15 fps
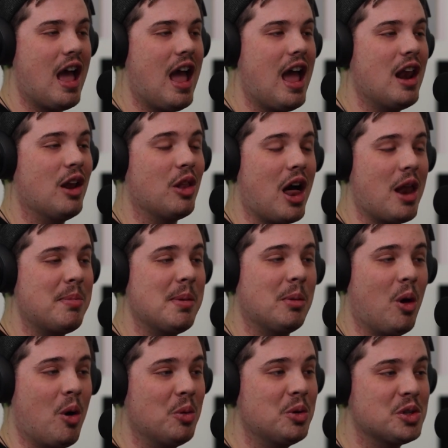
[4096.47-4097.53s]
And a lot of
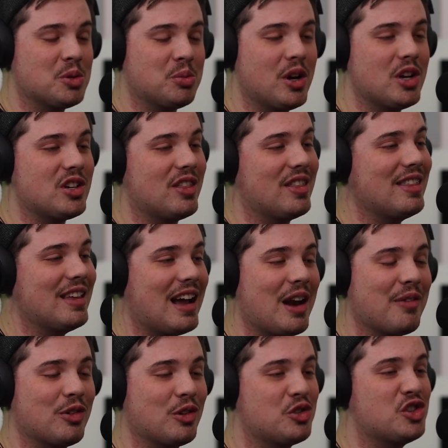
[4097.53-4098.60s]
people owned a Switch and then they got
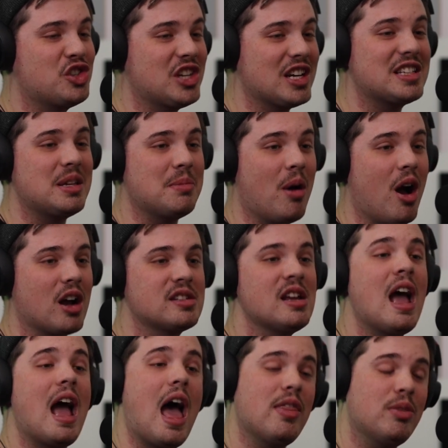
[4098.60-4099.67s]
it for $60.
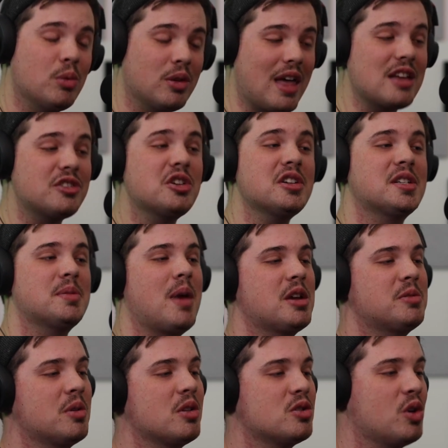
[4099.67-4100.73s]
And that's just
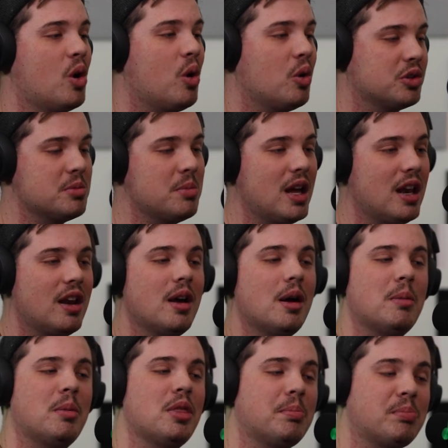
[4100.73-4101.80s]
Smash Brothers Ultimate.
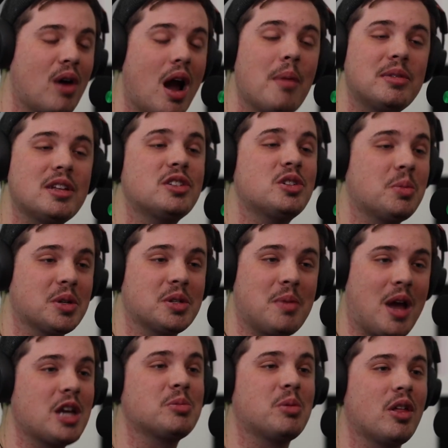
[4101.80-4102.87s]
But the prompt is Super
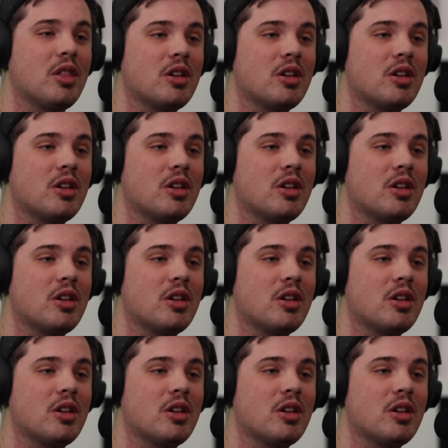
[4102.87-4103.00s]
Smash Brothers.